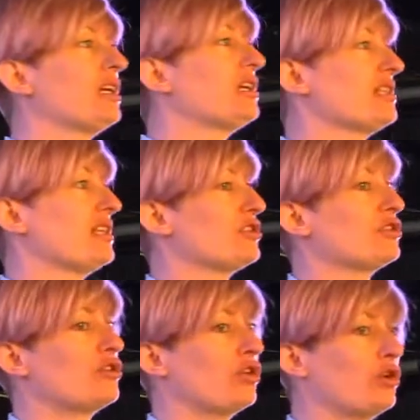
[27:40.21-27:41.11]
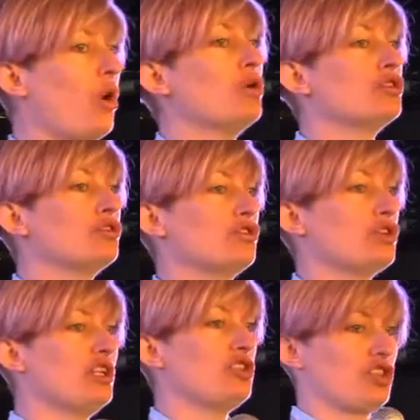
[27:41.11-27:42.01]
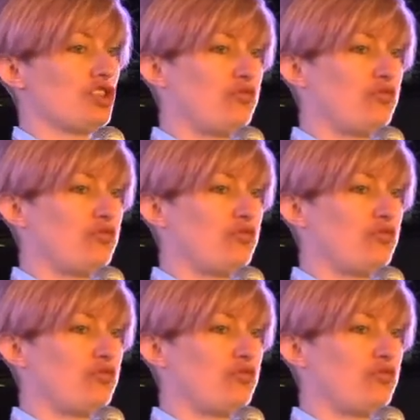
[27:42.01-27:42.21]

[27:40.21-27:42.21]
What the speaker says: Because he hasn't gotten to. He's just